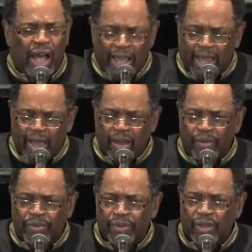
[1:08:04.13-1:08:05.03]
I
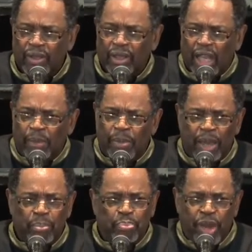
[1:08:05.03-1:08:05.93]
have,
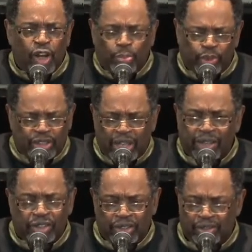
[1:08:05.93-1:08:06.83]
amen, better
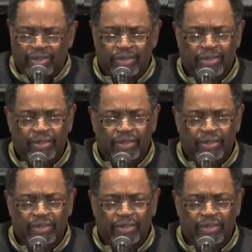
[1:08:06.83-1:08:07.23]
protection